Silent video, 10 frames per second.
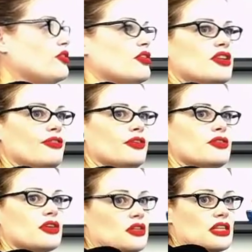the difference
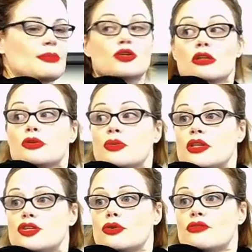conceptually between the
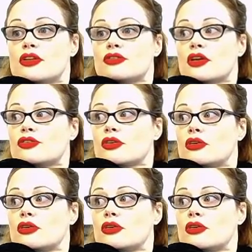two of these things?